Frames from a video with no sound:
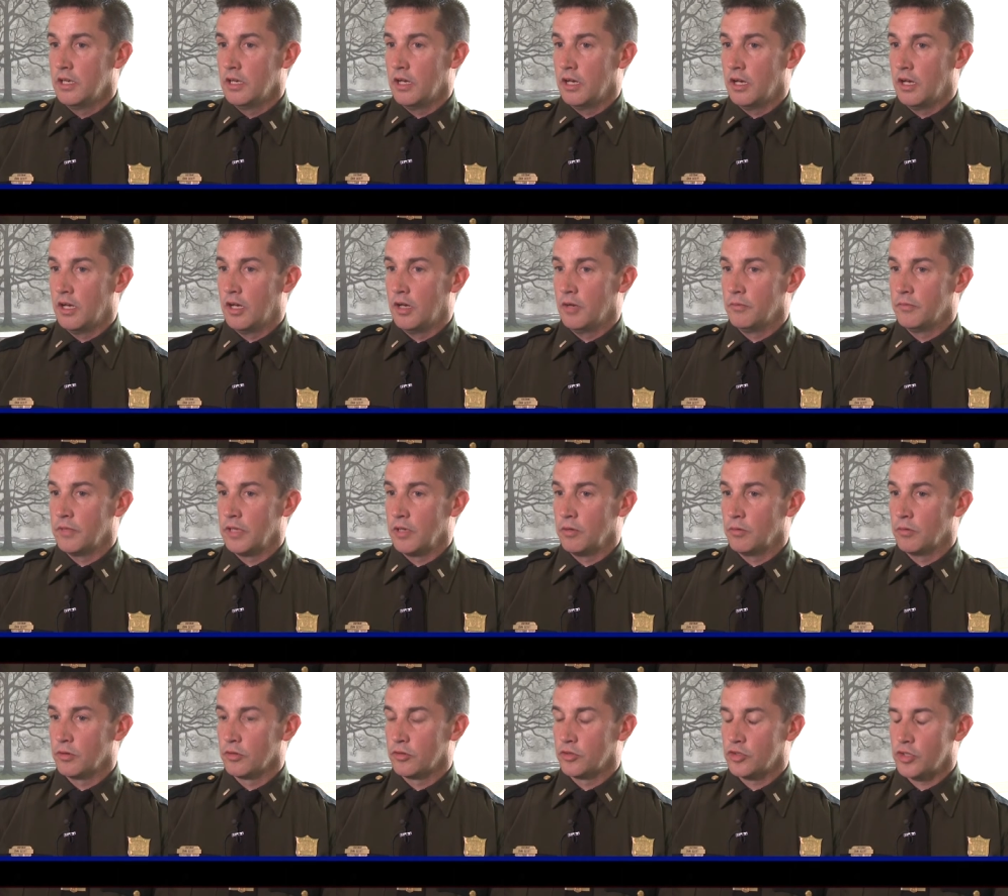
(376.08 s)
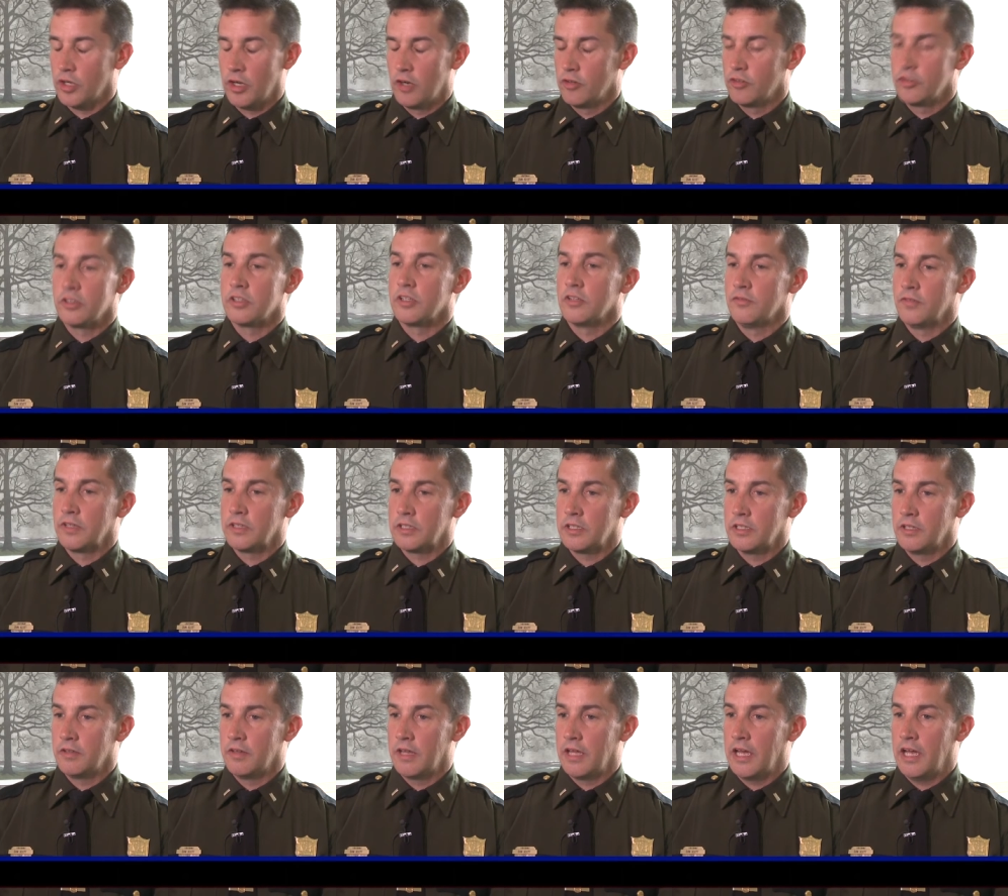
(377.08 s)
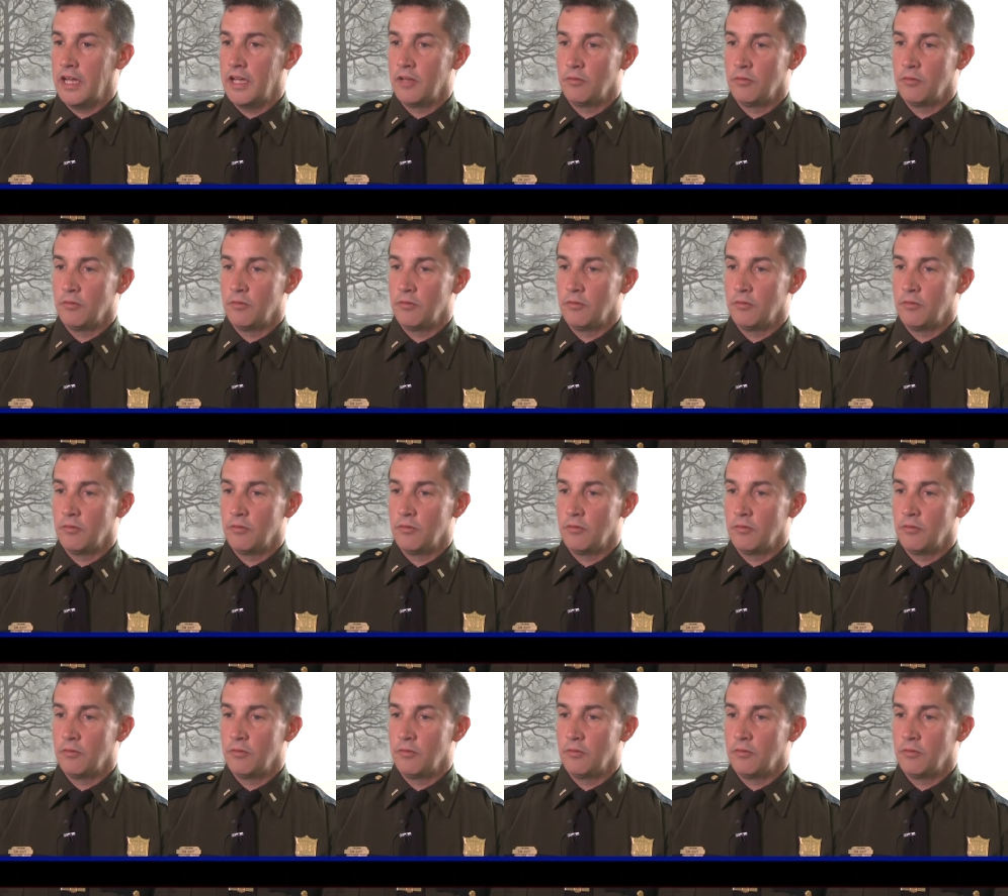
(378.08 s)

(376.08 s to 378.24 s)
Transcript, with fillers: Um, they were charged and convicted of that.